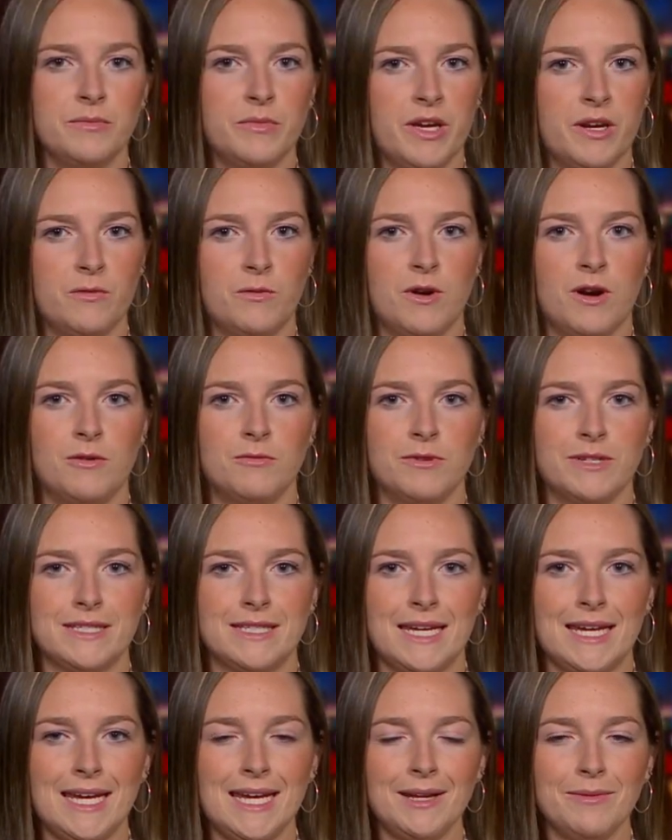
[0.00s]
Benoit was
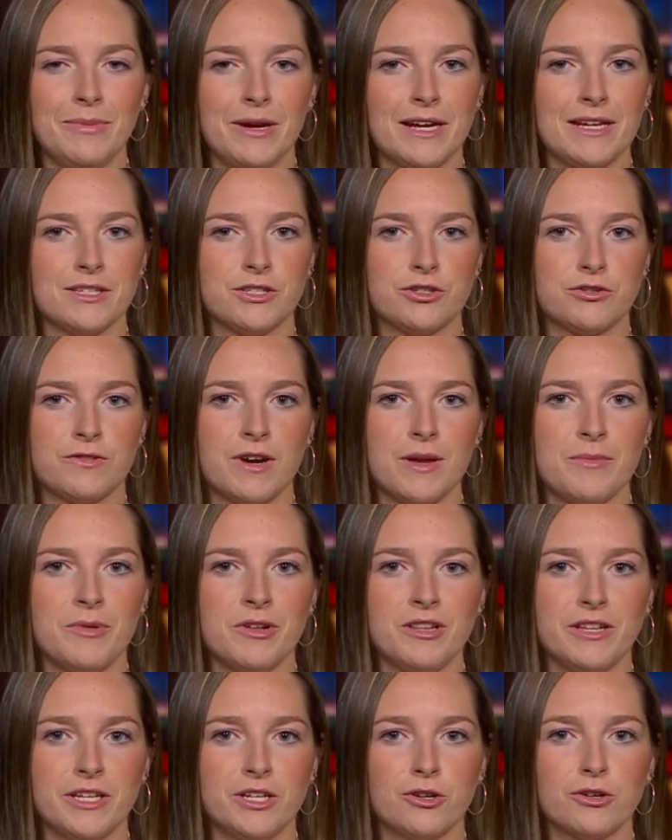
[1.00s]
hit by a stray
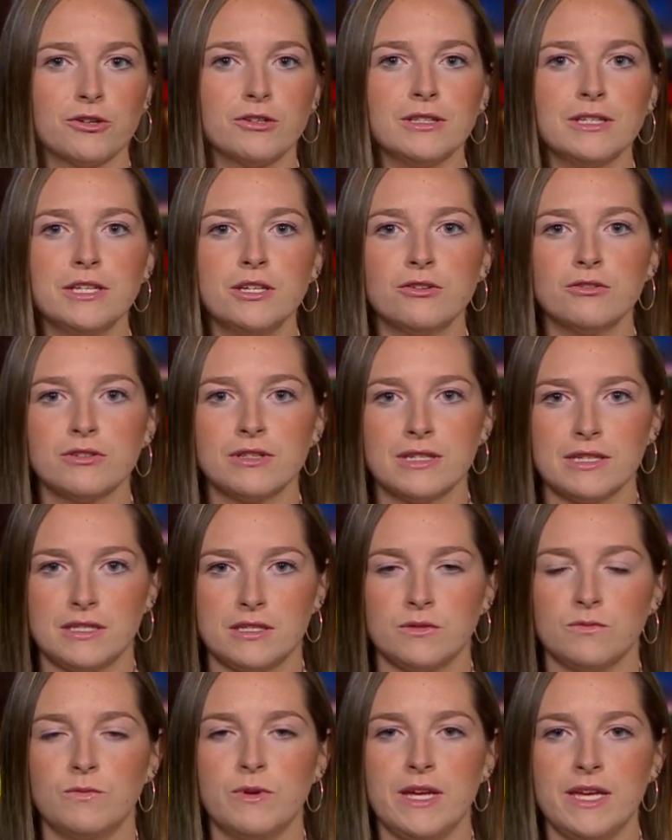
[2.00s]
bullet earlier
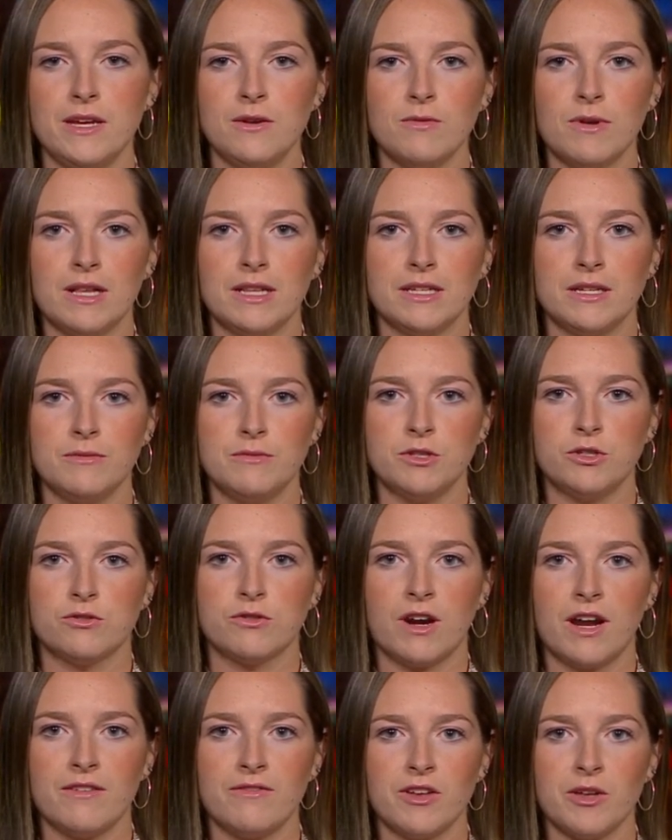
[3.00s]
this week while he was
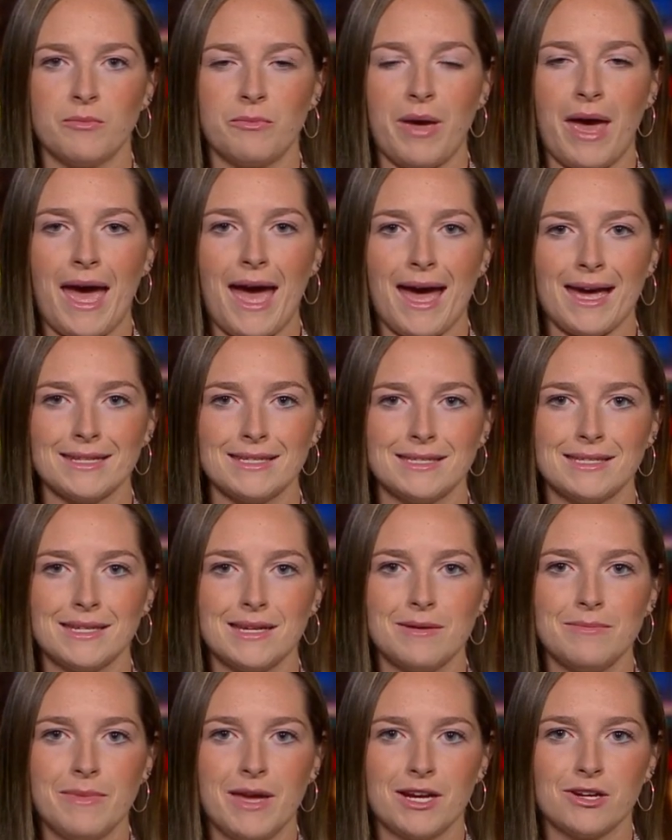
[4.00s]
driving past
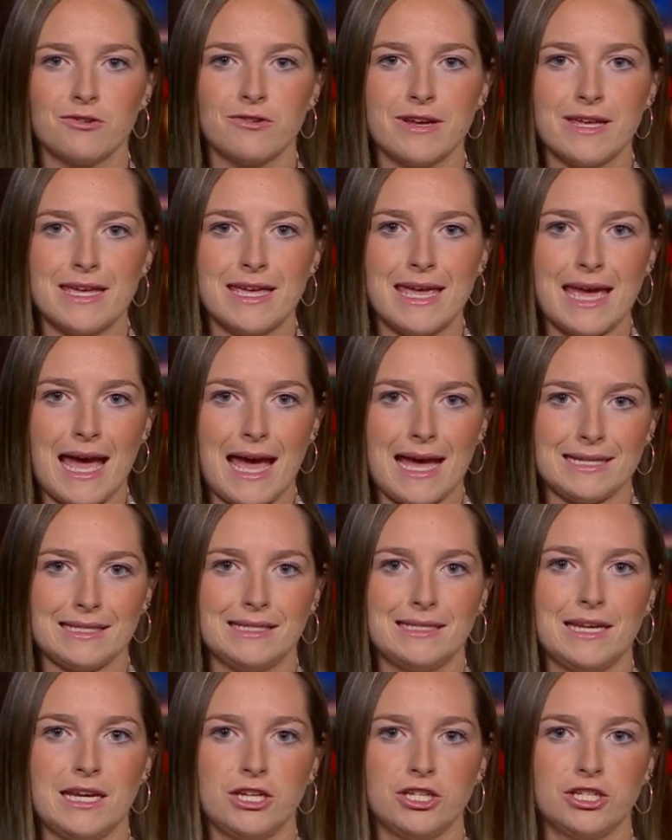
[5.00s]
a Metairie gas
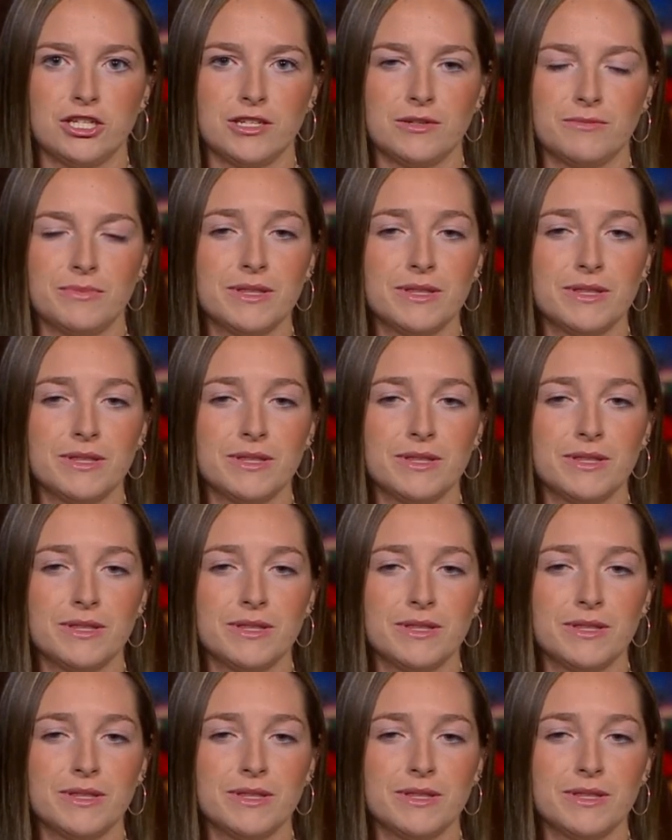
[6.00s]
station.